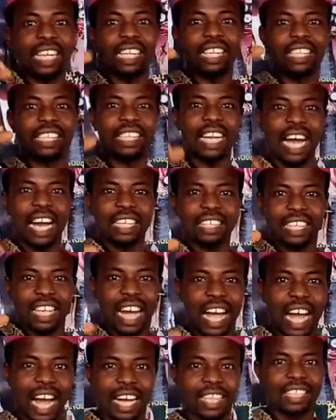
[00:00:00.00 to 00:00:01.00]
in that
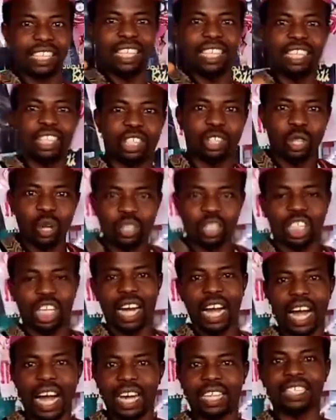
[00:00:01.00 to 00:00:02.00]
art, in such
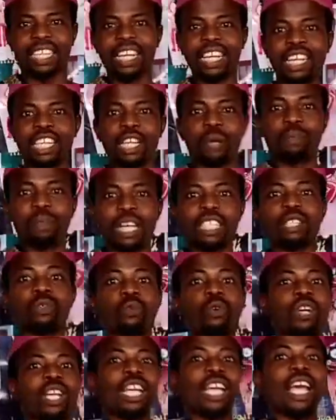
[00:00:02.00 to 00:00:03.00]
art, the person
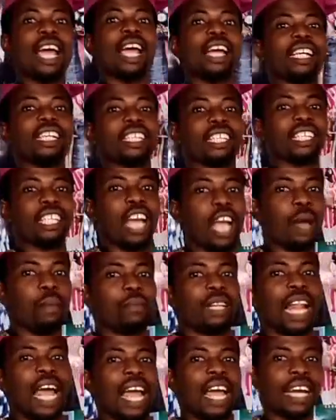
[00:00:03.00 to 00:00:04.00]
will hear his
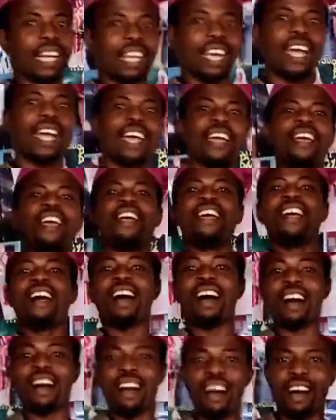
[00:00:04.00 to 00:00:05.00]
name like
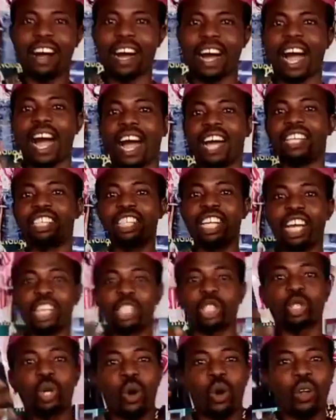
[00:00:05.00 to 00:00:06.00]

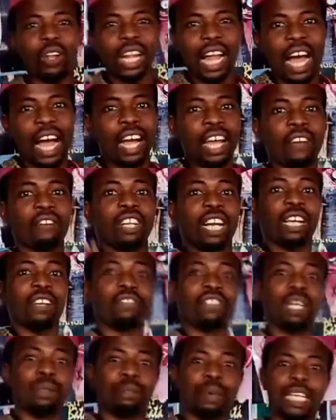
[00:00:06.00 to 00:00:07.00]
Ayansola.
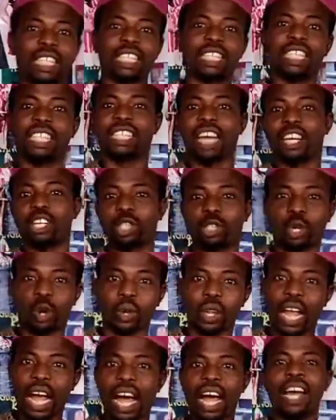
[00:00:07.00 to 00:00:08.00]
If the person is
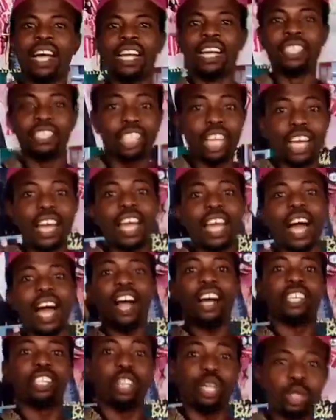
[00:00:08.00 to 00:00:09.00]
Ayansola, say
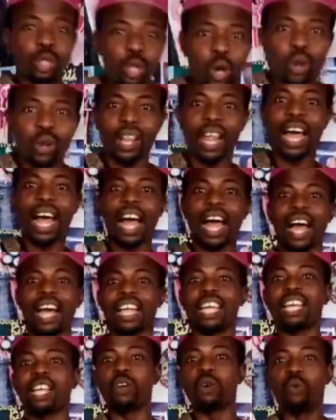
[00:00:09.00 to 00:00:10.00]
Ayansola
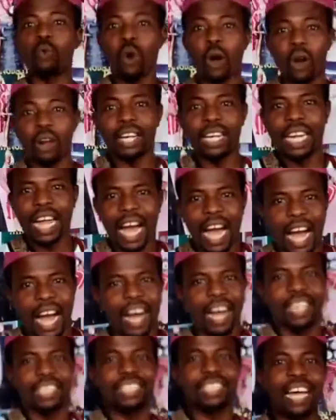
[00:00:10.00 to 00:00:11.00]

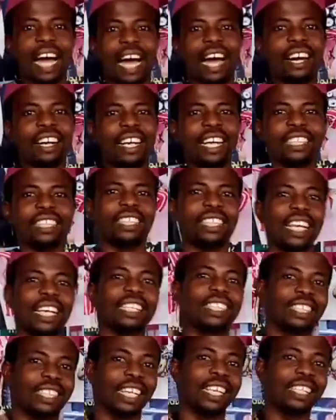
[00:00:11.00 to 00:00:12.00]
Iwoda, Sare
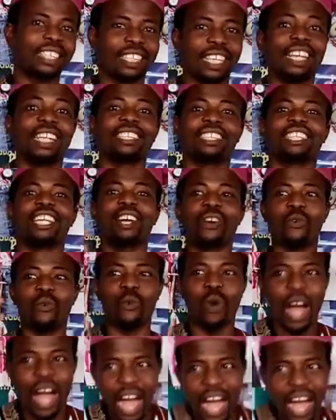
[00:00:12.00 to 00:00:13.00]
Tete
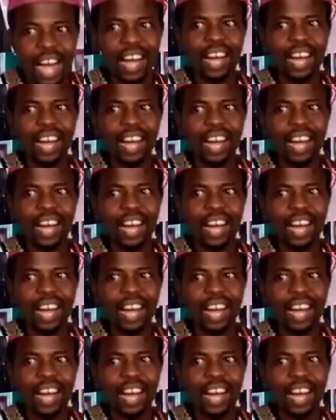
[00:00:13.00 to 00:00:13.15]
wá